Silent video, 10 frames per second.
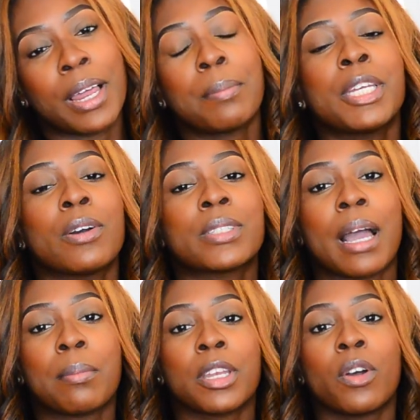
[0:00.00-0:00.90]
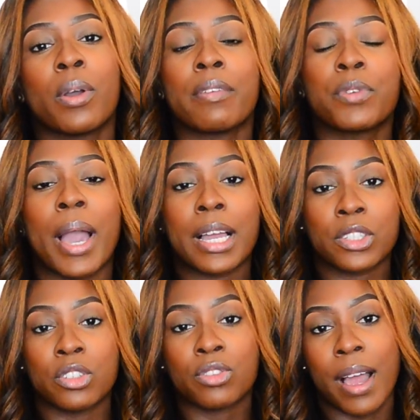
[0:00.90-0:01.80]
Let me know down below if you
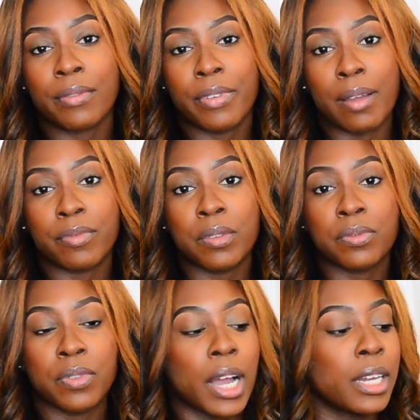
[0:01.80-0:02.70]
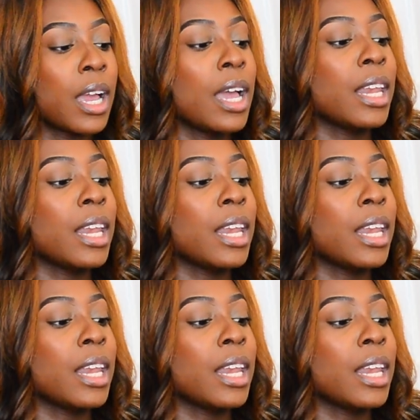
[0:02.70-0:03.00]
actually tried FabFitFun.